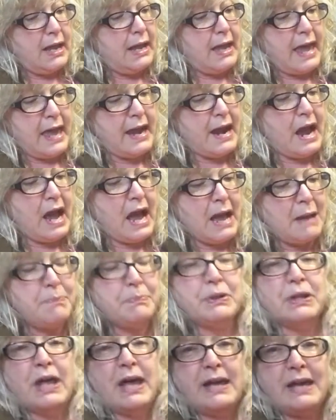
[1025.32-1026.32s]
And I
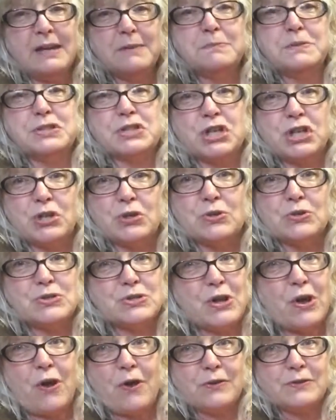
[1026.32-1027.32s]
play obscure
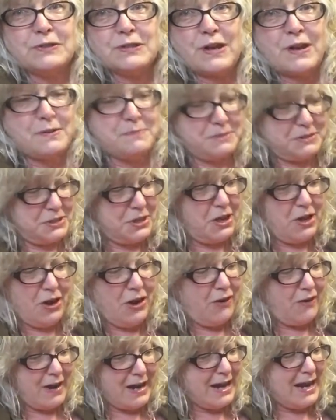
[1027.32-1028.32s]
songs. I'm
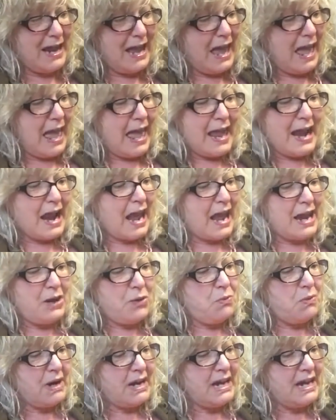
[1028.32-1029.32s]
sorry. And I
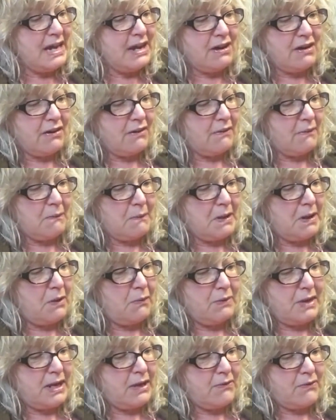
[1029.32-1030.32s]
don't want to hear,
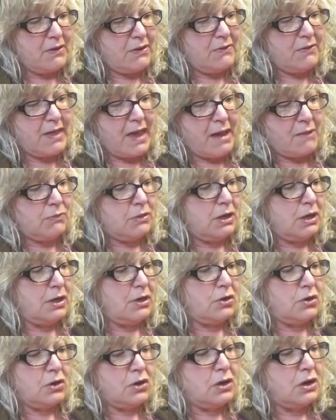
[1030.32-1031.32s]
well, we don't know that one,
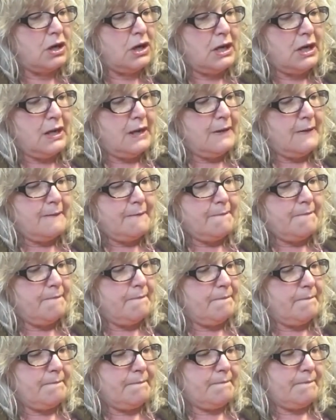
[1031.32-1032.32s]
or,
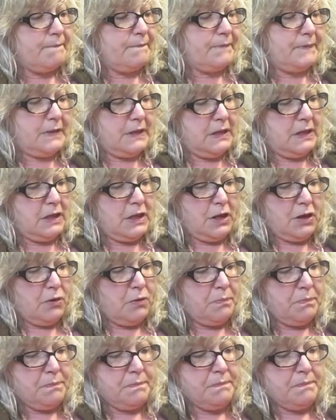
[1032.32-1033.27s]
no.